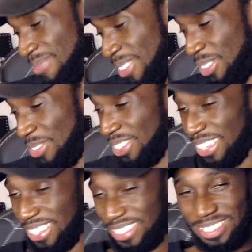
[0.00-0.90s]
Really
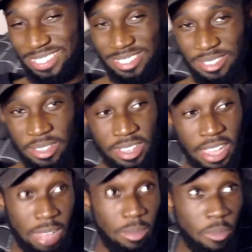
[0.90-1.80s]
like this shit. I
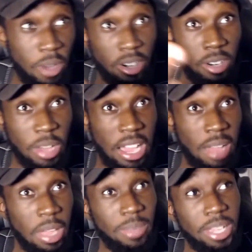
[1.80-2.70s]
got my monitor behind me.
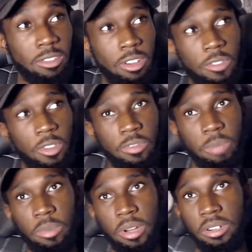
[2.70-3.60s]
I'll make a review for my
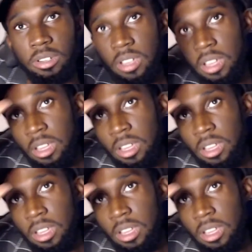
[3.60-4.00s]
monitor.